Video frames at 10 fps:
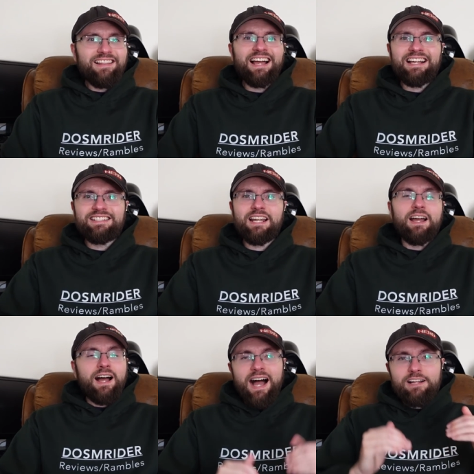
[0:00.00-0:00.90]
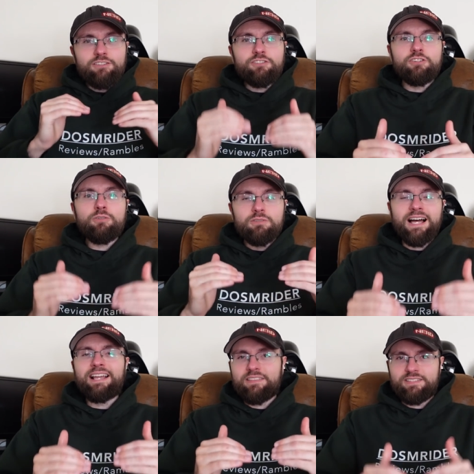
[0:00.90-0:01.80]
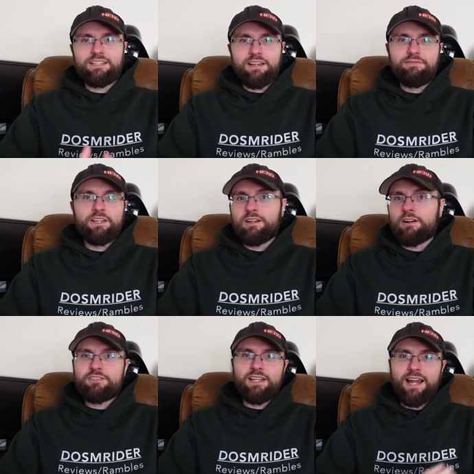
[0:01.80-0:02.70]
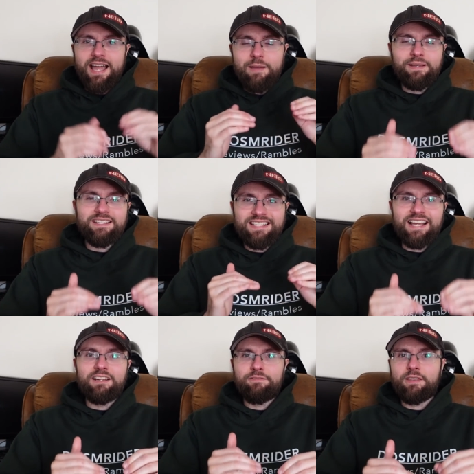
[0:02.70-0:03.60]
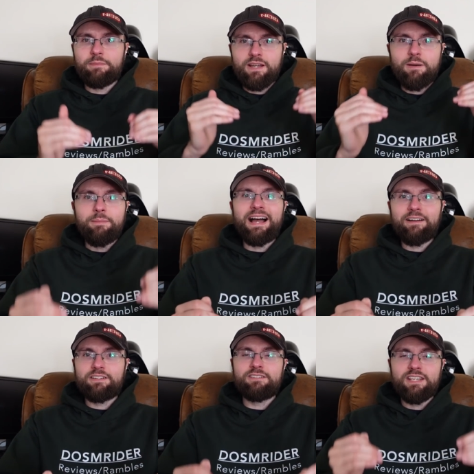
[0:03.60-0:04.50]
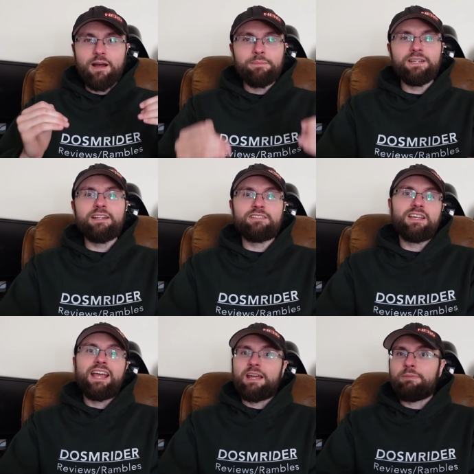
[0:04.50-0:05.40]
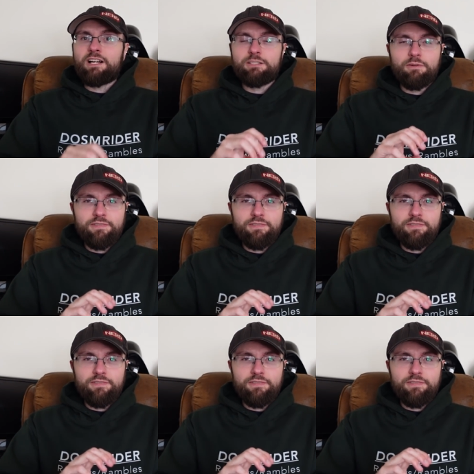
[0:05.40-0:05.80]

Like I said, I do like the Sentai Figuarts, and I am excited for them to come back to see updates and possible